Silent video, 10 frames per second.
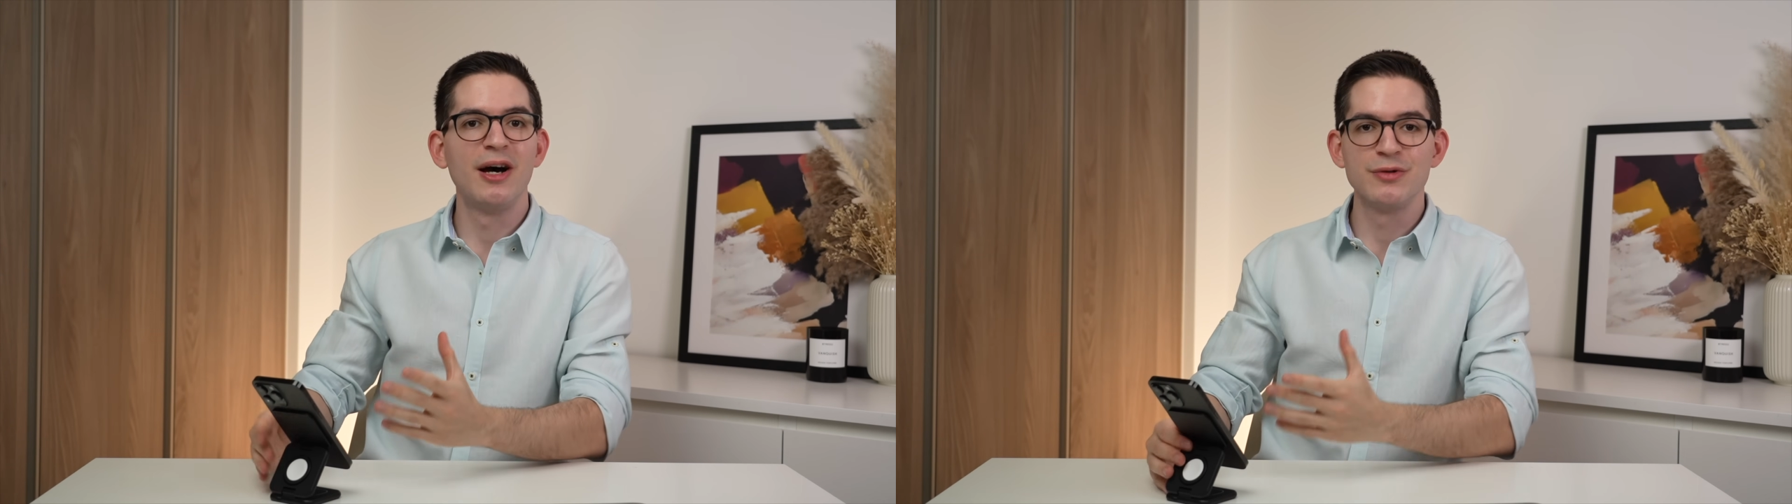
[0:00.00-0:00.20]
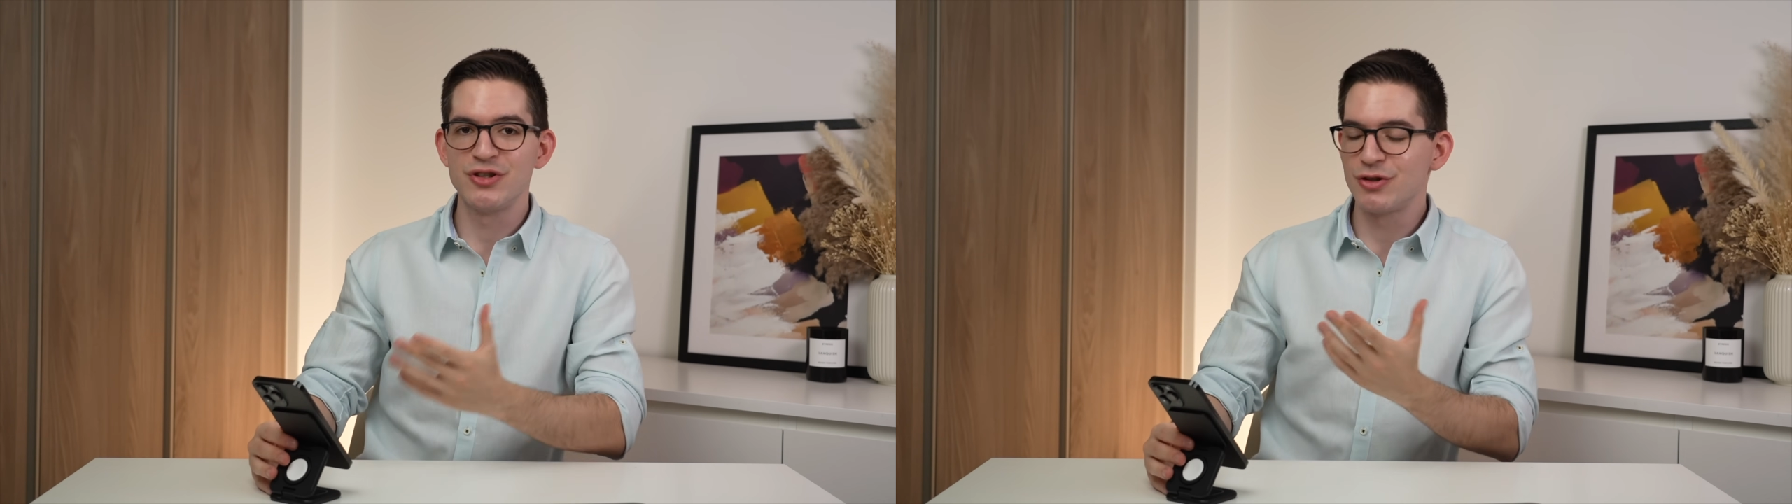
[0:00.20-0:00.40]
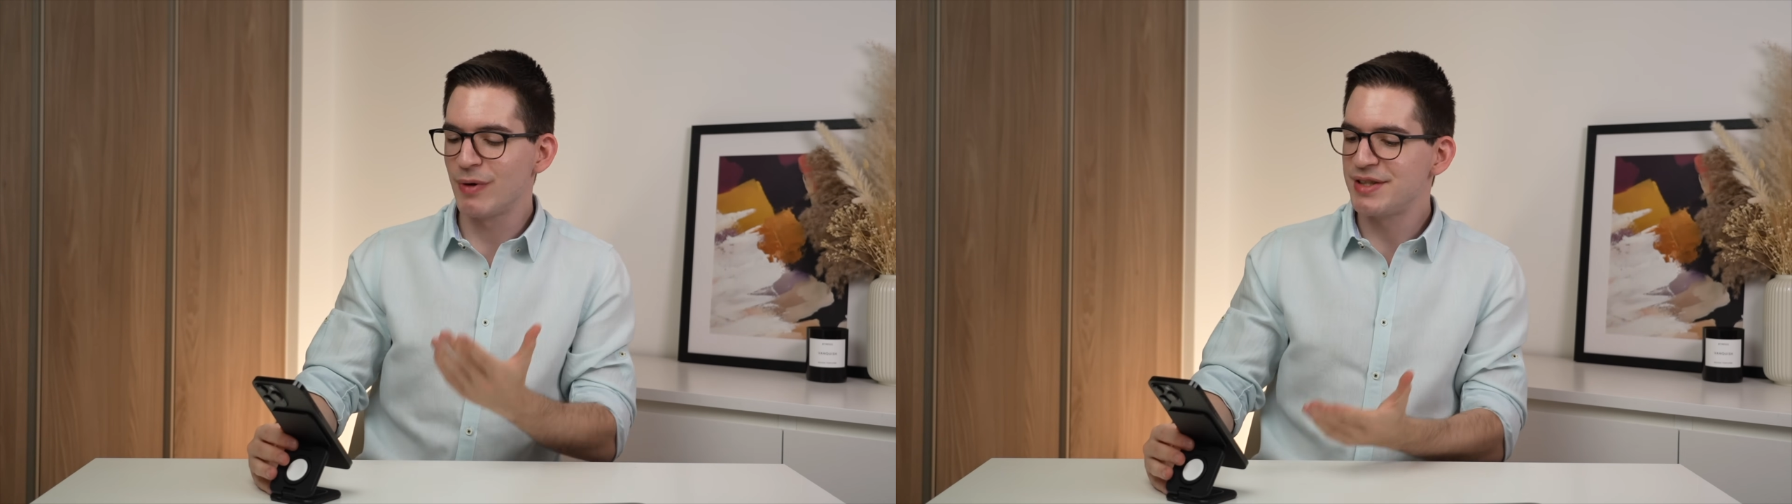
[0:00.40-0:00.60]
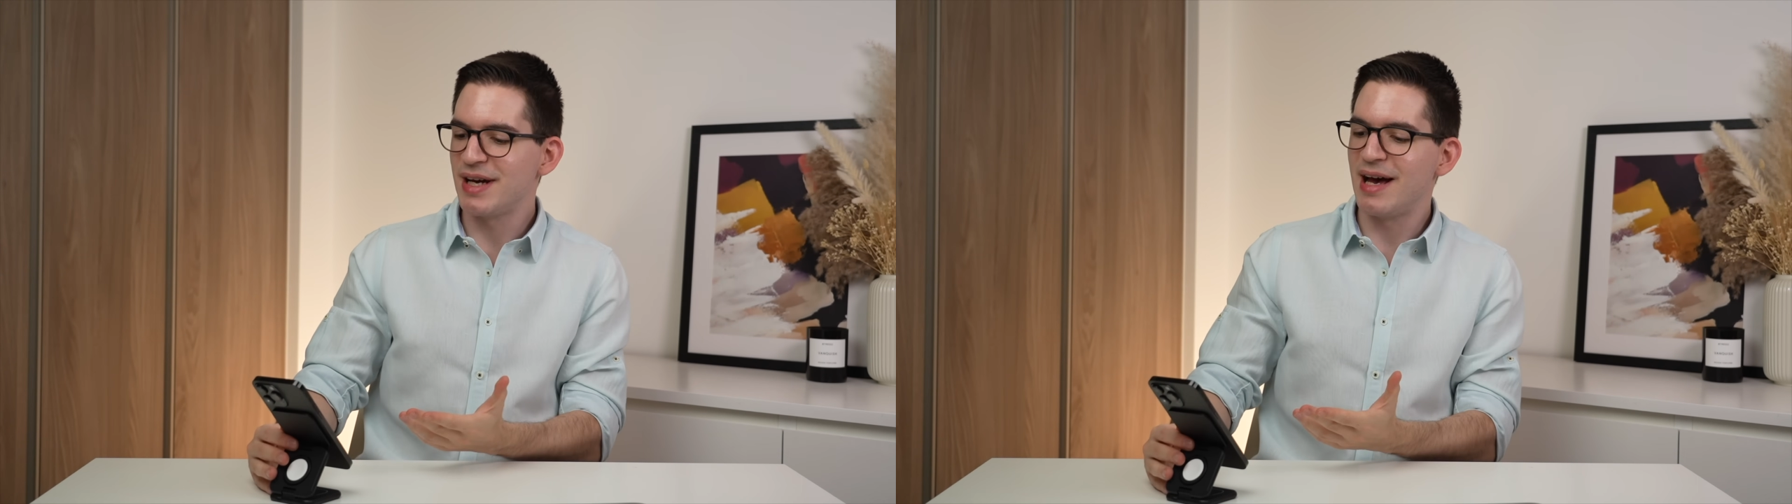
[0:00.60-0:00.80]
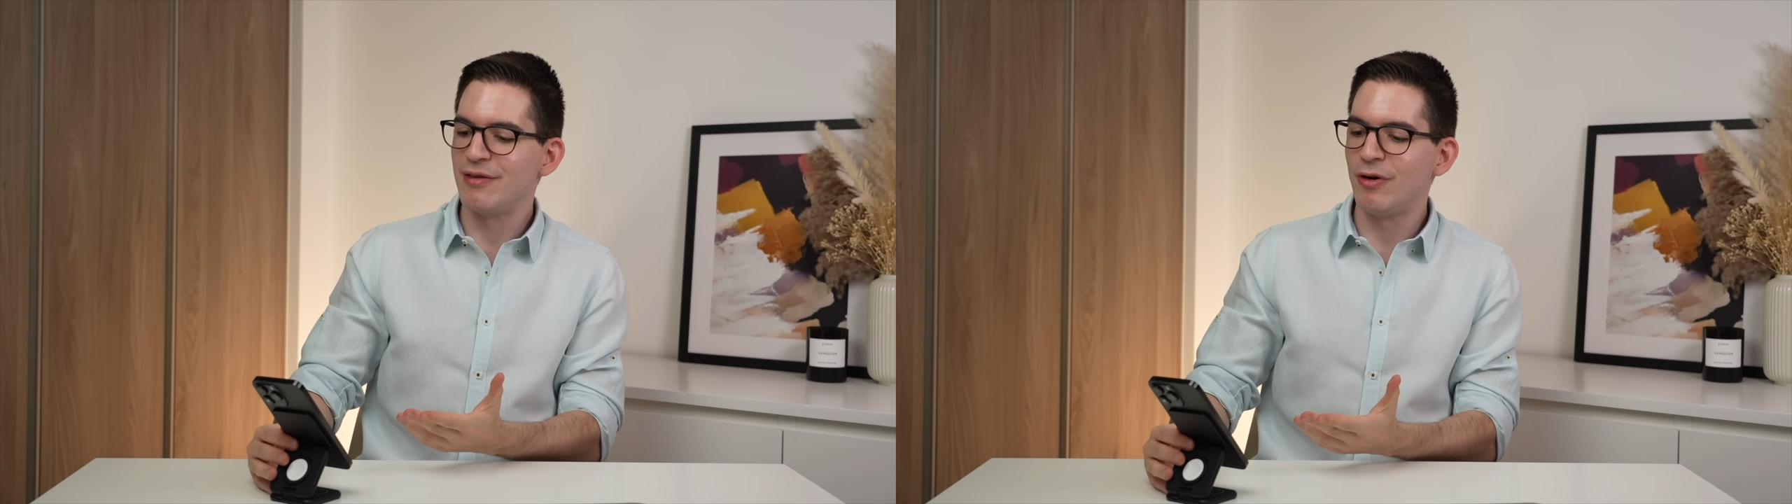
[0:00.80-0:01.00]
which is great to
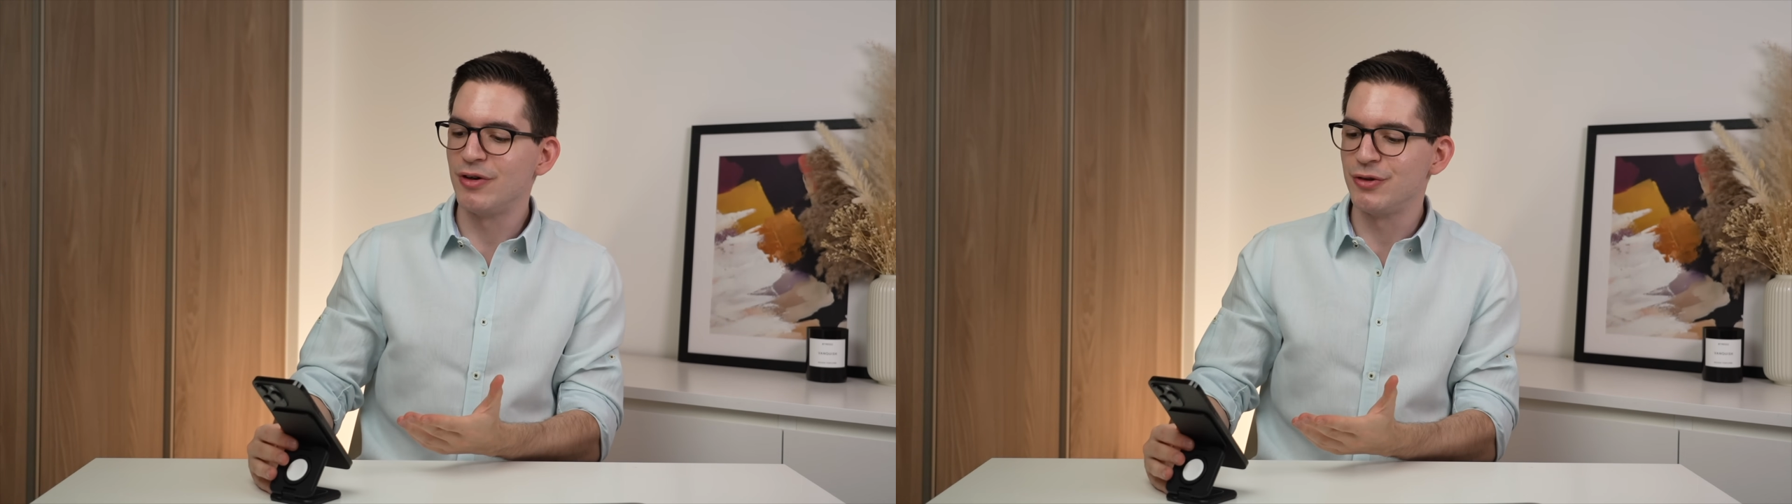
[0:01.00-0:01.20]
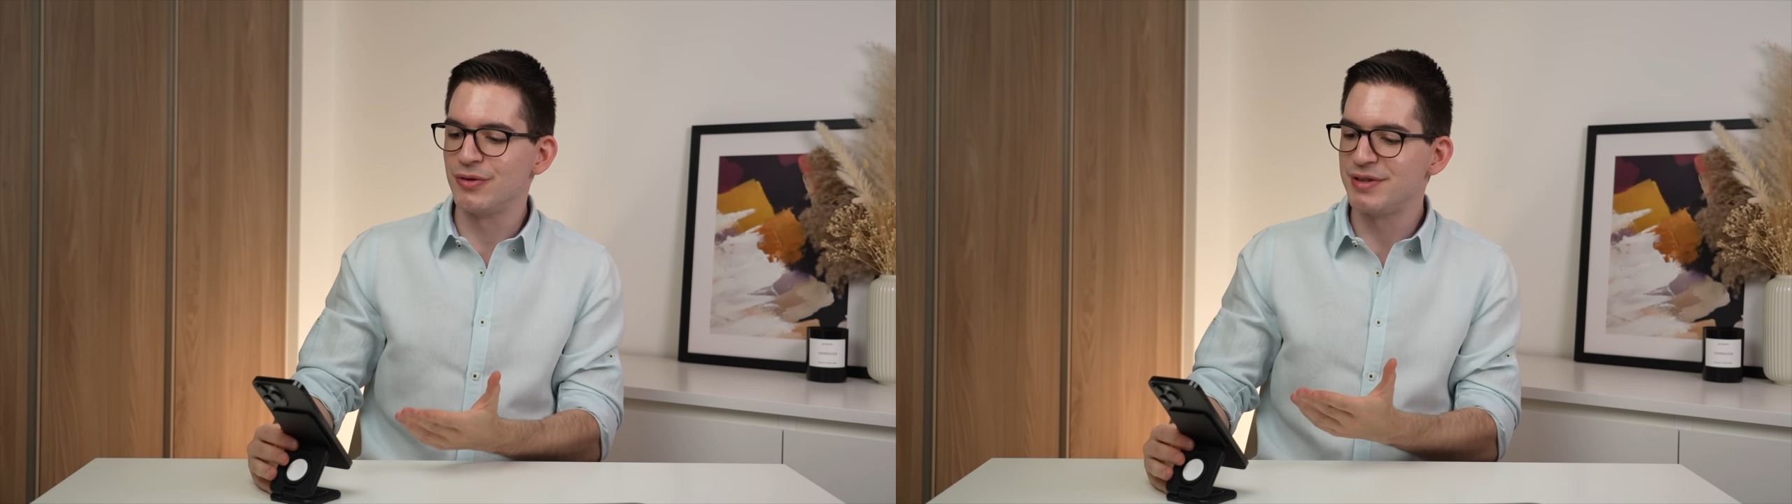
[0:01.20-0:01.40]
have on your